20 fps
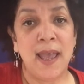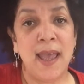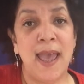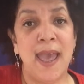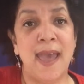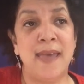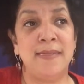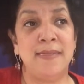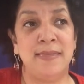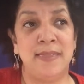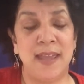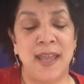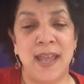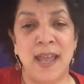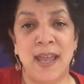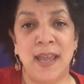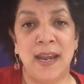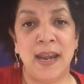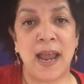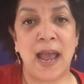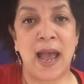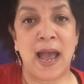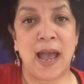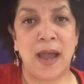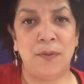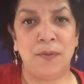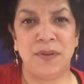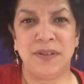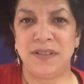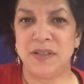And then
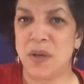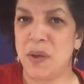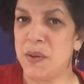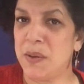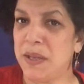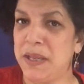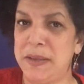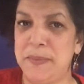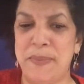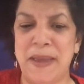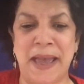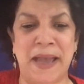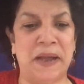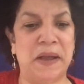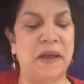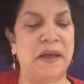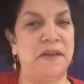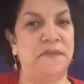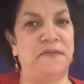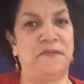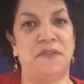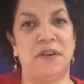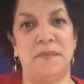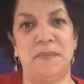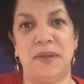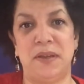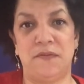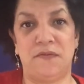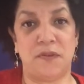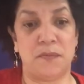I would totally back off
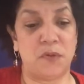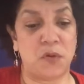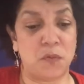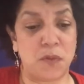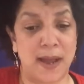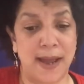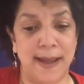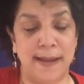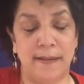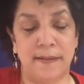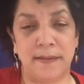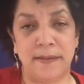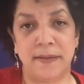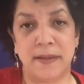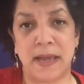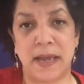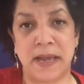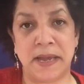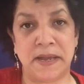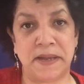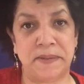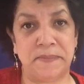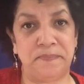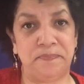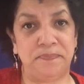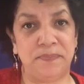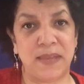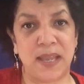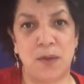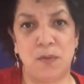from it from a while.
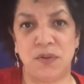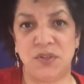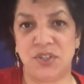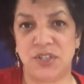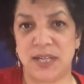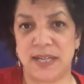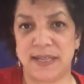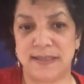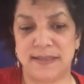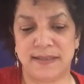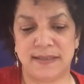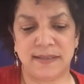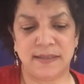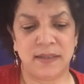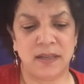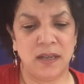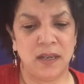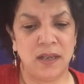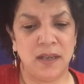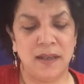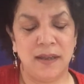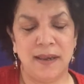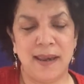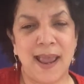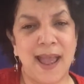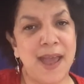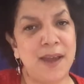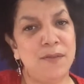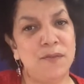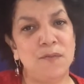It would just
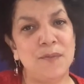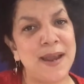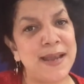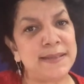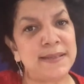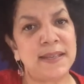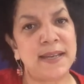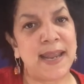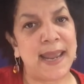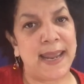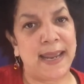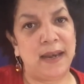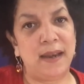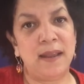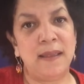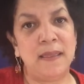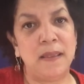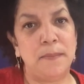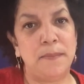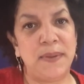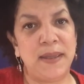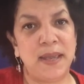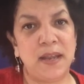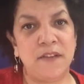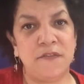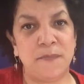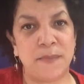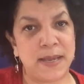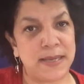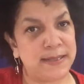not resonate in the pit
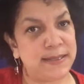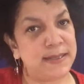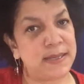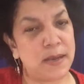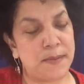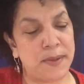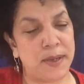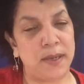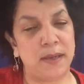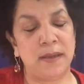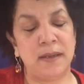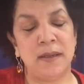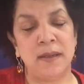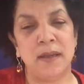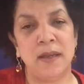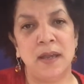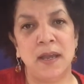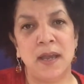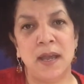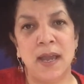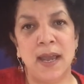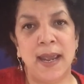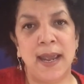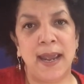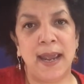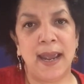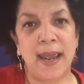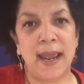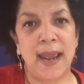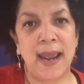of my stomach.
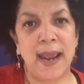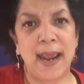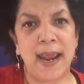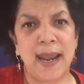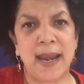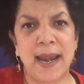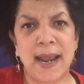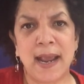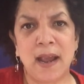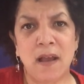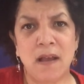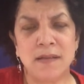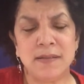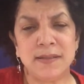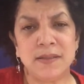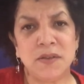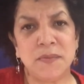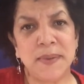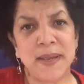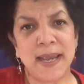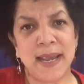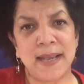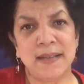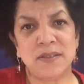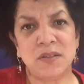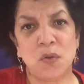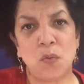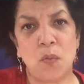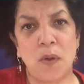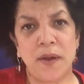And I also began
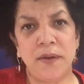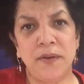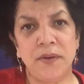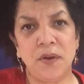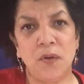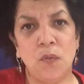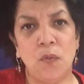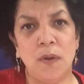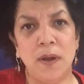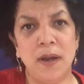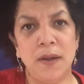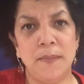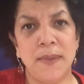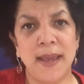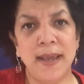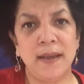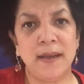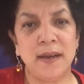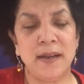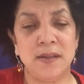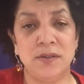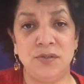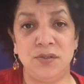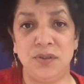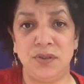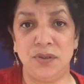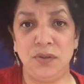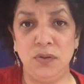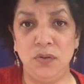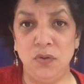to wonder, what am I going to
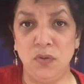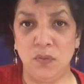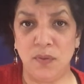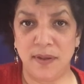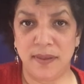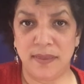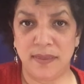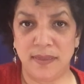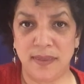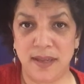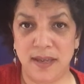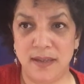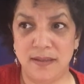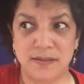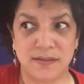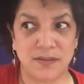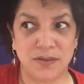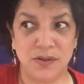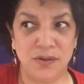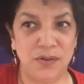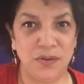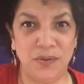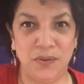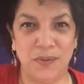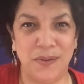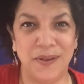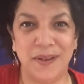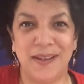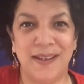do with these new